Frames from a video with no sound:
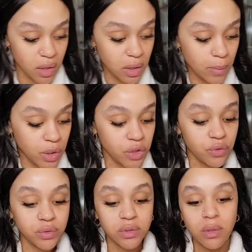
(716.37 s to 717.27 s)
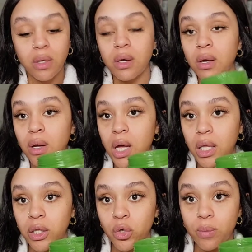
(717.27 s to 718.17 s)
And I'm going to use
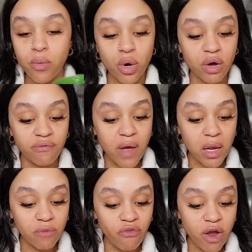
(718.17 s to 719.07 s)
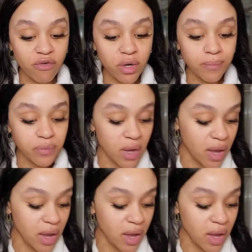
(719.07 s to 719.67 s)
a little more of aloe vera,